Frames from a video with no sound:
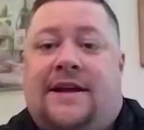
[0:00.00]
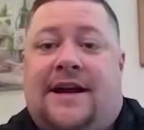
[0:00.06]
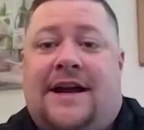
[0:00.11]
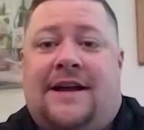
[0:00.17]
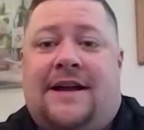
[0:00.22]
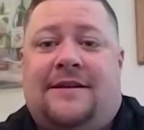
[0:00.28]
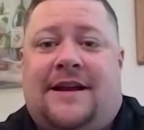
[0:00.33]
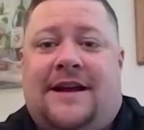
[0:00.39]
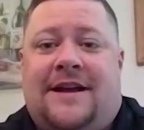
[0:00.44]

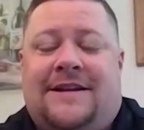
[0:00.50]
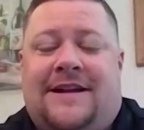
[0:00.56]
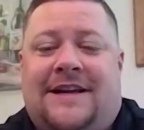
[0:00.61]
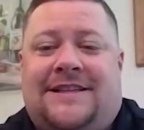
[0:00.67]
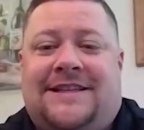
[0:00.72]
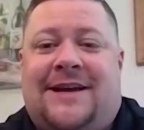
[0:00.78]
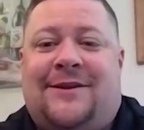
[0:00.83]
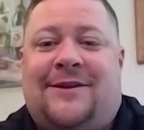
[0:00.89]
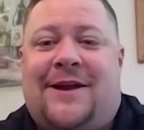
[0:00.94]
I
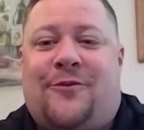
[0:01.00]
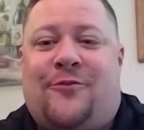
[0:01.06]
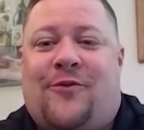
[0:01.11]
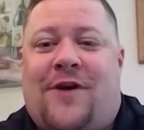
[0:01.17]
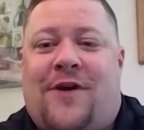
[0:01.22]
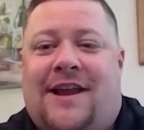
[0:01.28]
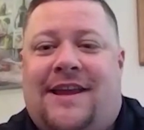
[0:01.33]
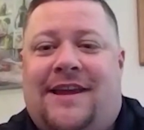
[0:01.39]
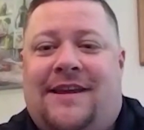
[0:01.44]
sound like
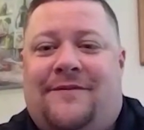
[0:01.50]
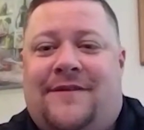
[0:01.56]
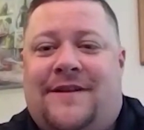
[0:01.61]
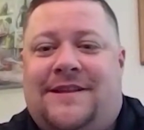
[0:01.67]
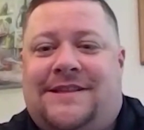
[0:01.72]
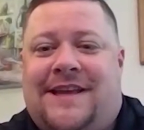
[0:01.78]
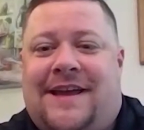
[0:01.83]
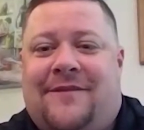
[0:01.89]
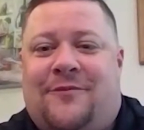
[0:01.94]
Rocky
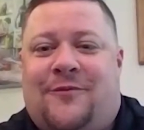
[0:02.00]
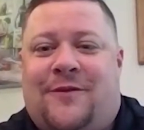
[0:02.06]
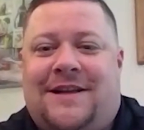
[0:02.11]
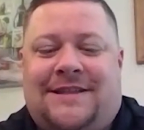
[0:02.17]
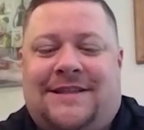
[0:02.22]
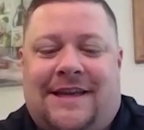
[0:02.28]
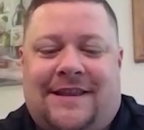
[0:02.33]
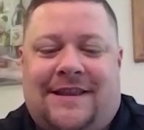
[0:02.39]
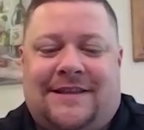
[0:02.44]
Finseth when I
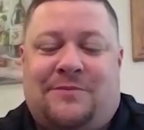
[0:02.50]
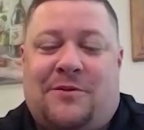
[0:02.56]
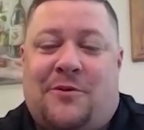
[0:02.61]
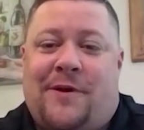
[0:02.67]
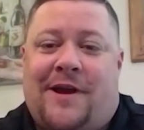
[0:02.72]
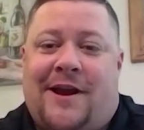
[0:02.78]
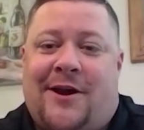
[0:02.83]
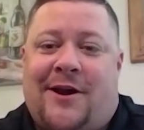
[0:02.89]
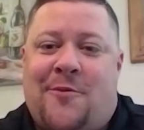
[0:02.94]
say this, but
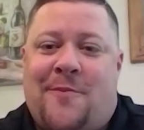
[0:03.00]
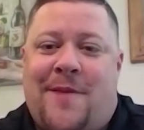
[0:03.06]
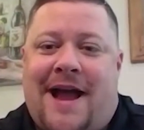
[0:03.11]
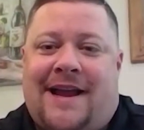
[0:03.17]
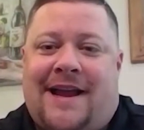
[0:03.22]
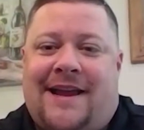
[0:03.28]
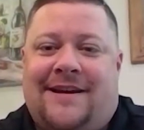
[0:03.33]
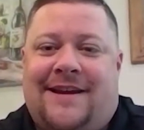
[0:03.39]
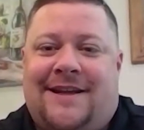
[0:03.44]
we got to go
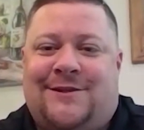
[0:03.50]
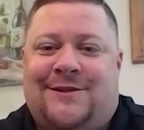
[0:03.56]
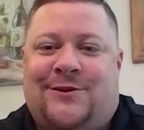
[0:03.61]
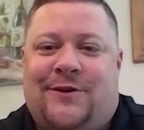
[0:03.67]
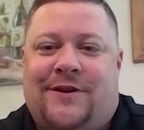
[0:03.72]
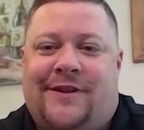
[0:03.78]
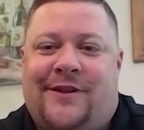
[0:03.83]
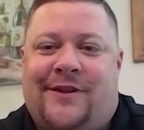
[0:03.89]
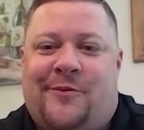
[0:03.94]
back in
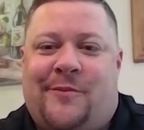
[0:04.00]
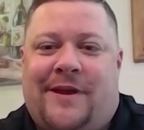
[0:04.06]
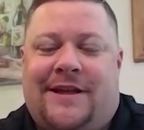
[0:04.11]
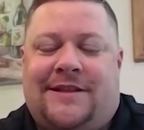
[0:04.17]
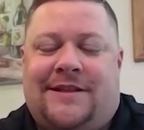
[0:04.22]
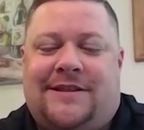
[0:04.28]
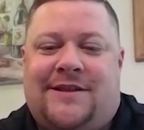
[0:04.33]
history a little bit.